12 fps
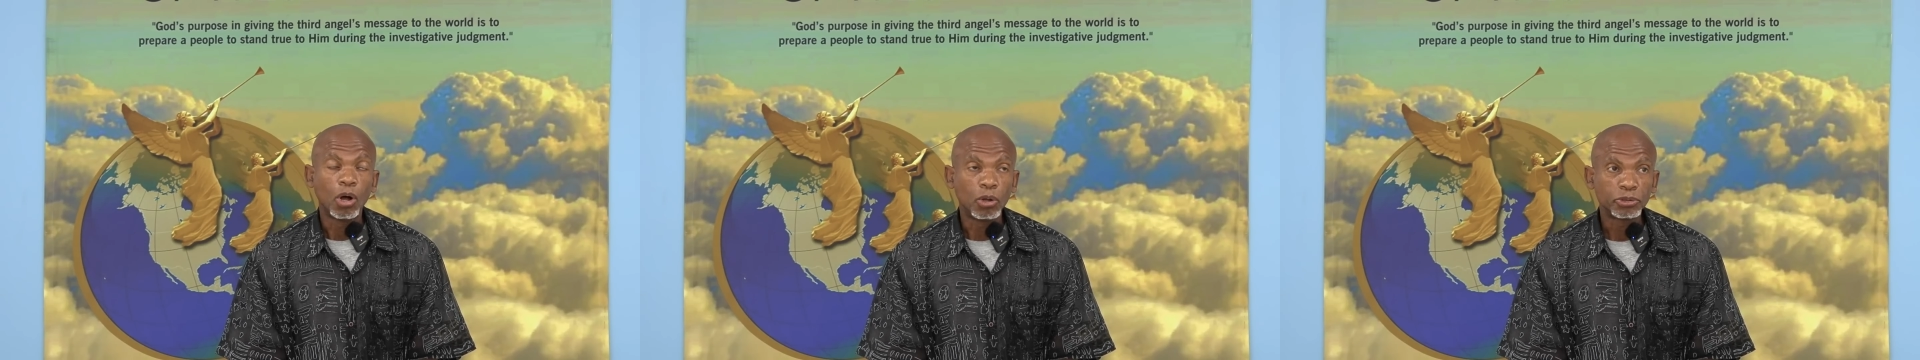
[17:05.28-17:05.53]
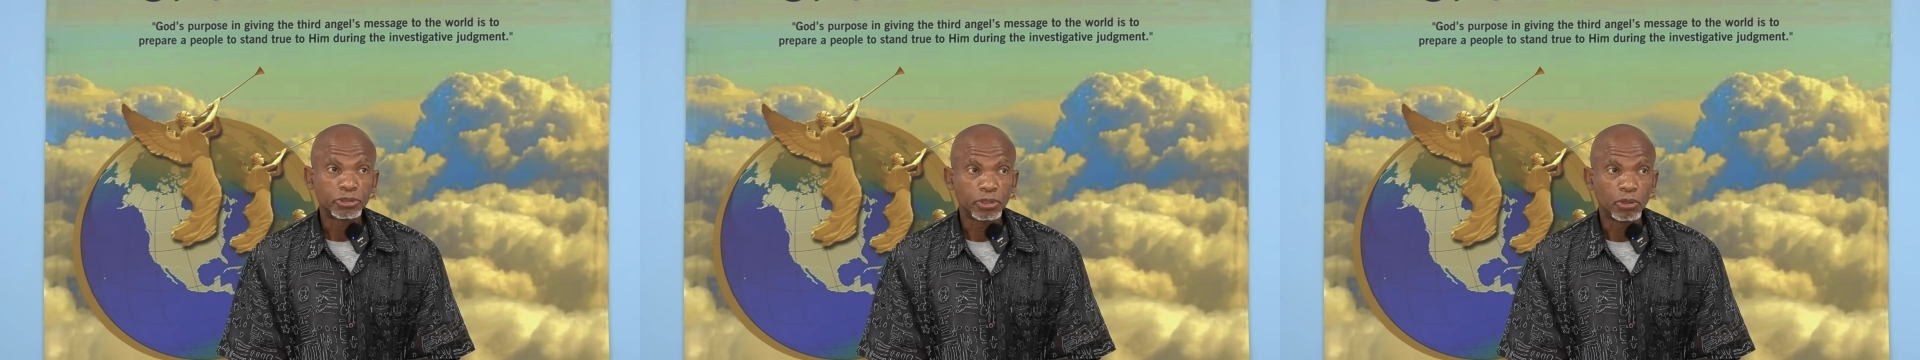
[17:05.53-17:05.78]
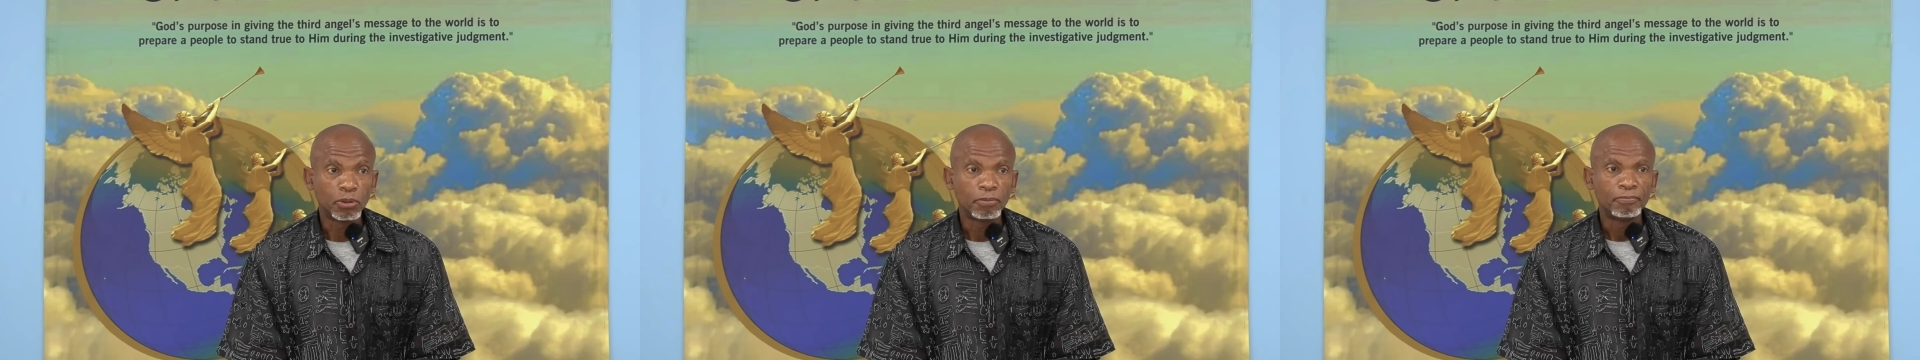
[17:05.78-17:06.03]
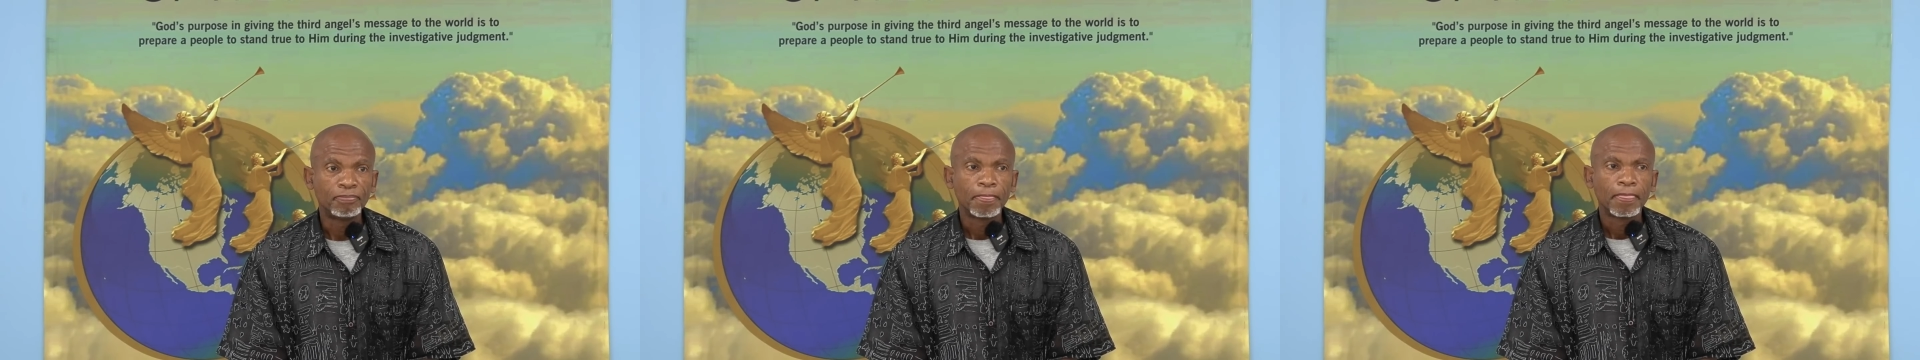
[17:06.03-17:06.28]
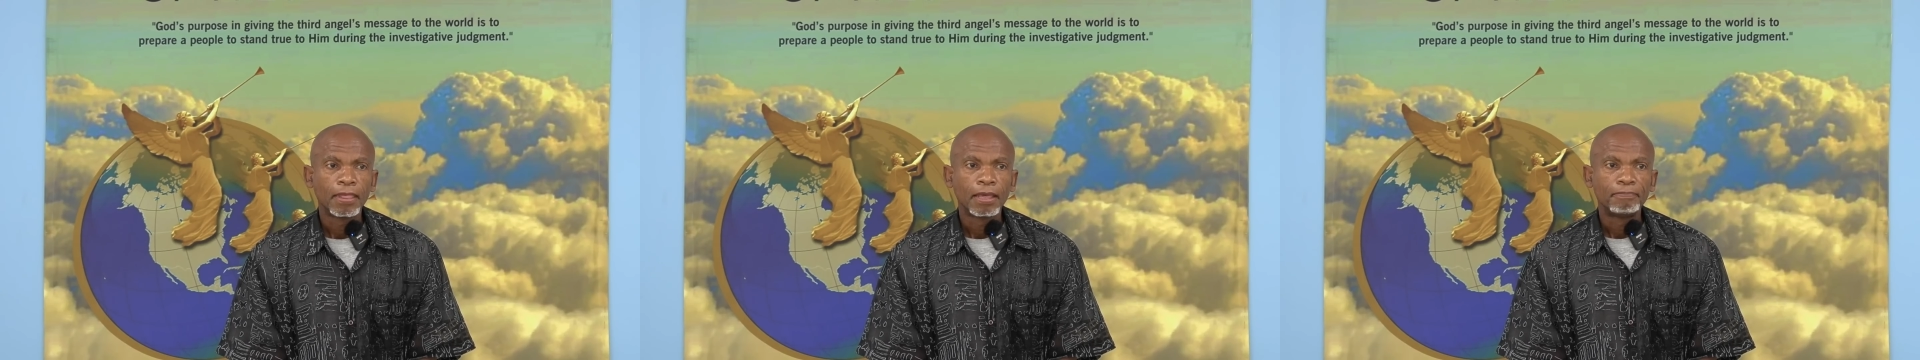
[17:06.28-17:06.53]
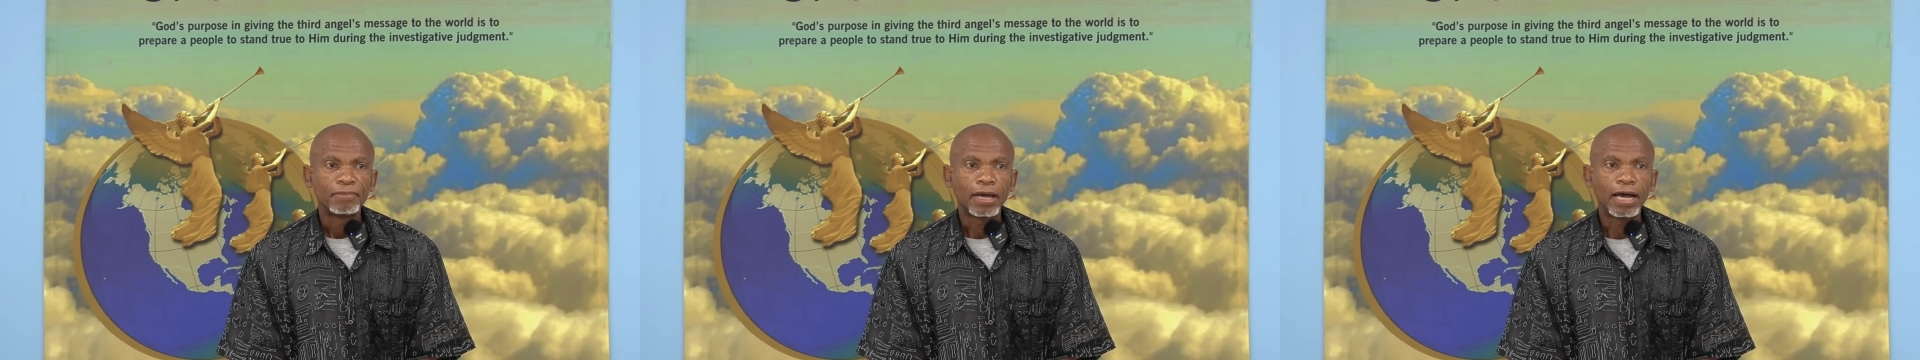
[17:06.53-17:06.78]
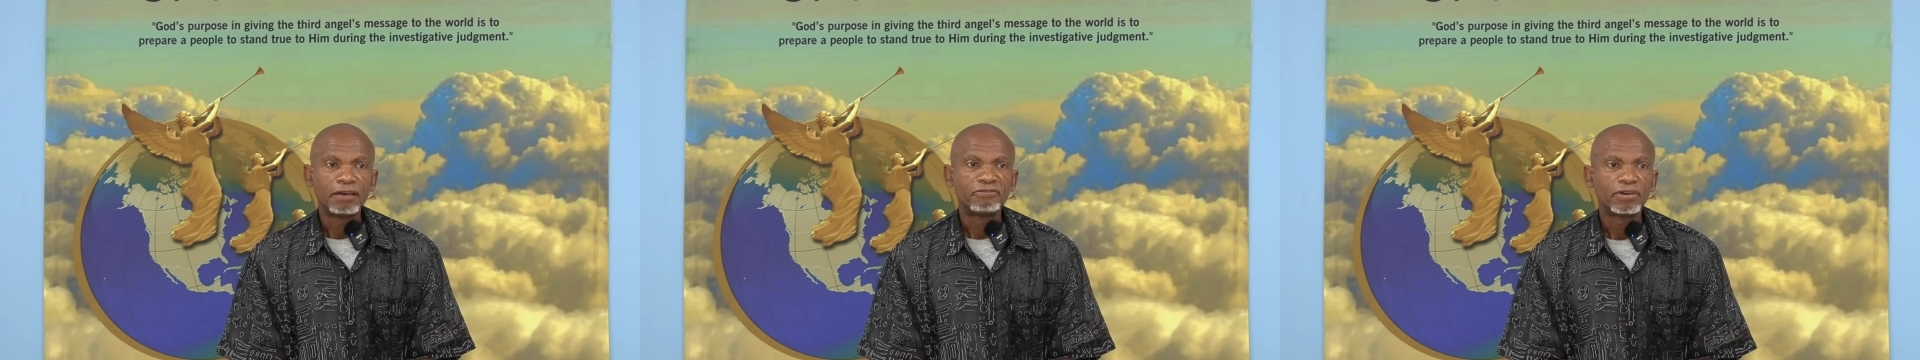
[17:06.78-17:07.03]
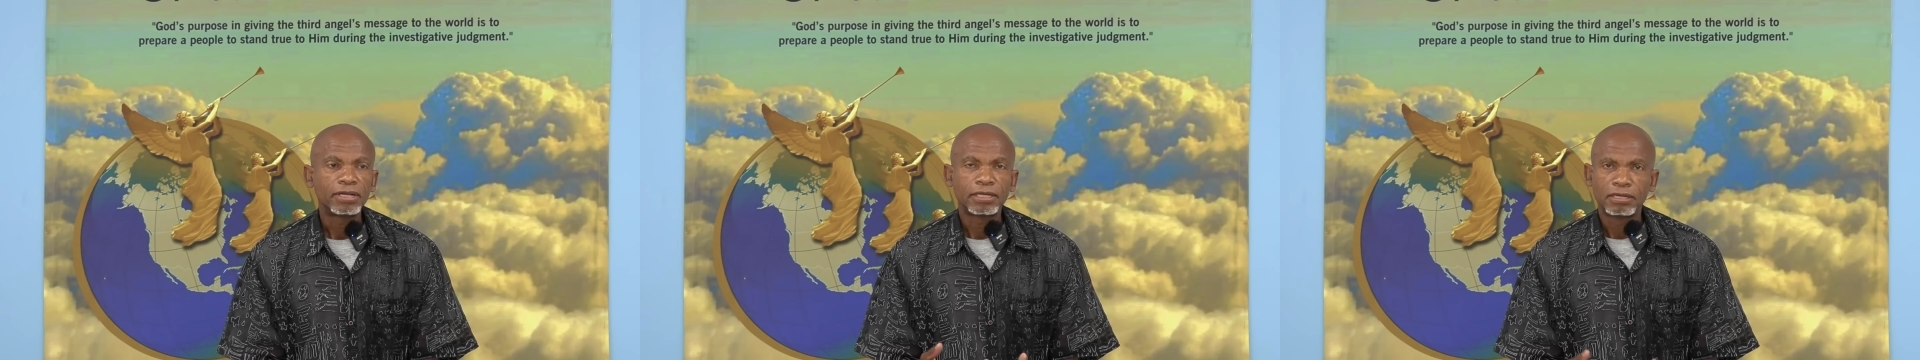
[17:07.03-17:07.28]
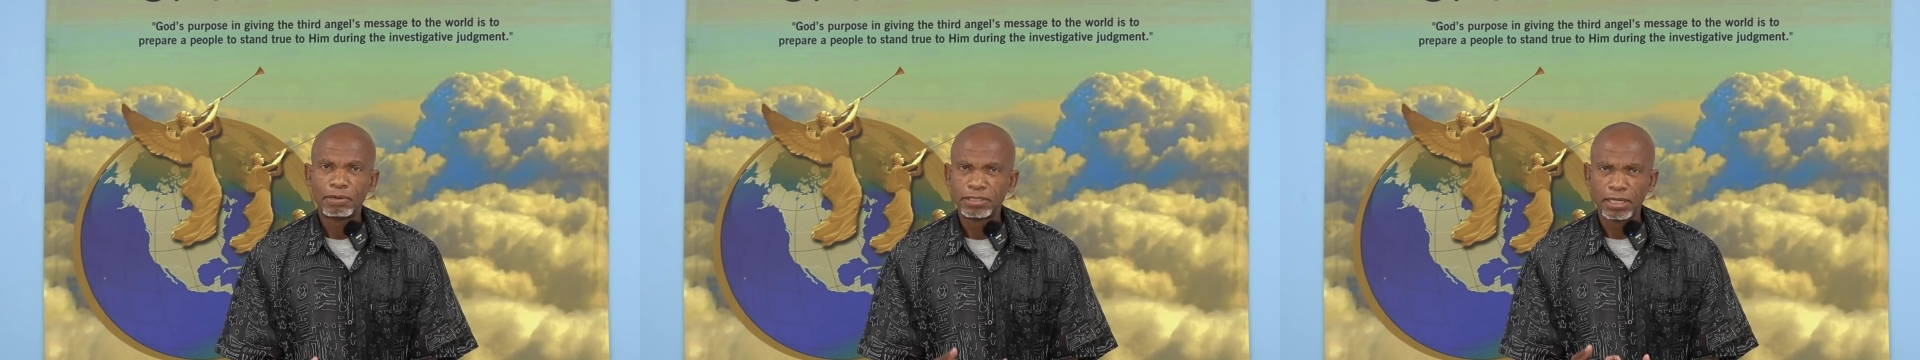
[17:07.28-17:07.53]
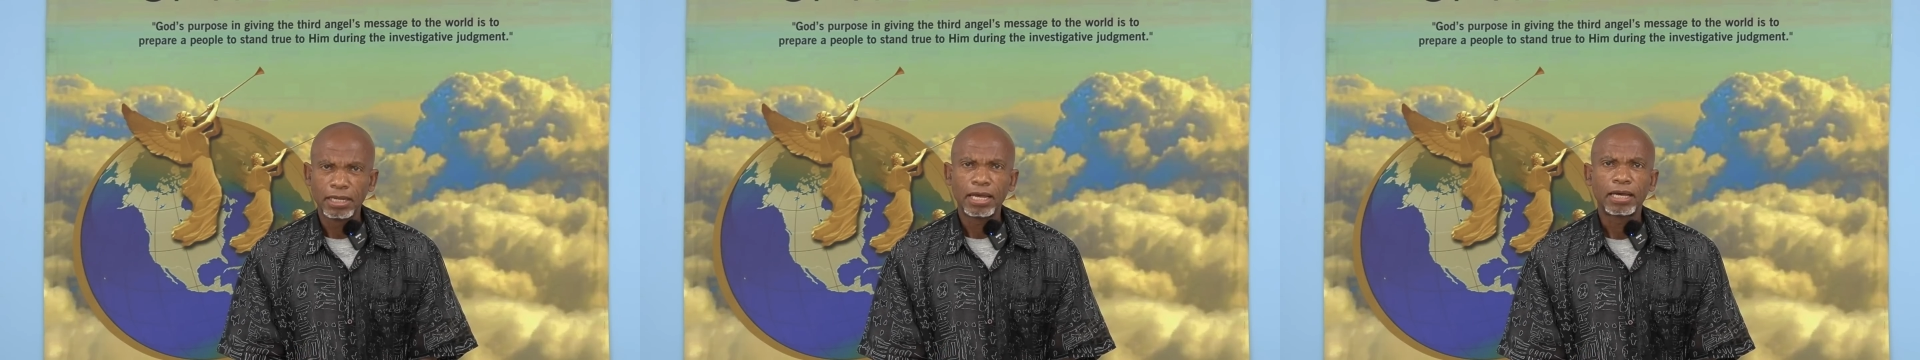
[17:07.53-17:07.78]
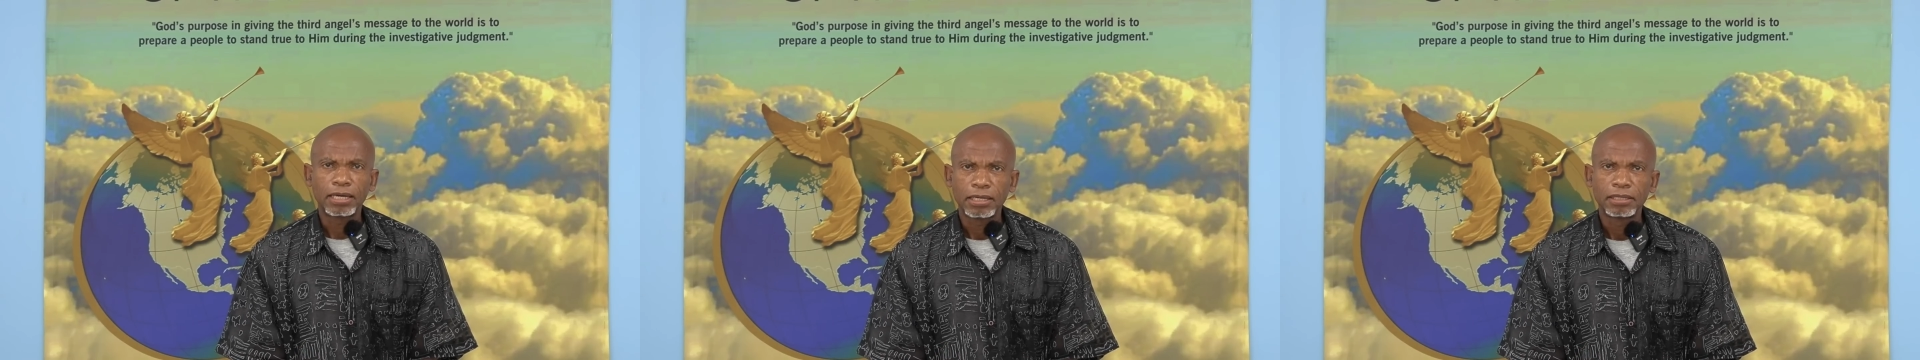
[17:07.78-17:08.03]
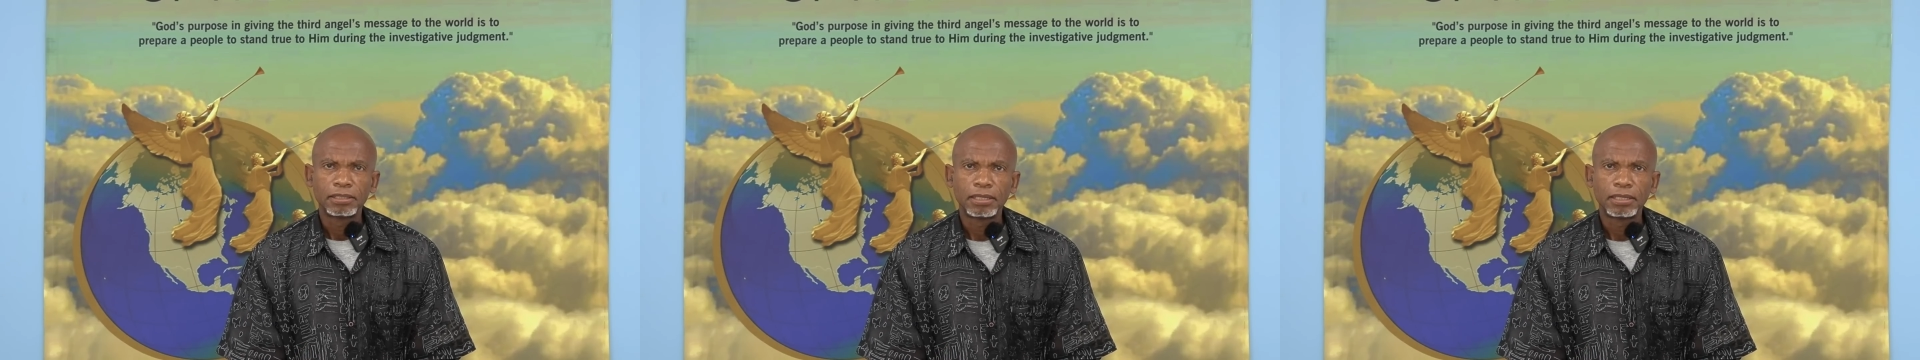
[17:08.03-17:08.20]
Also, I felt that there was a lack.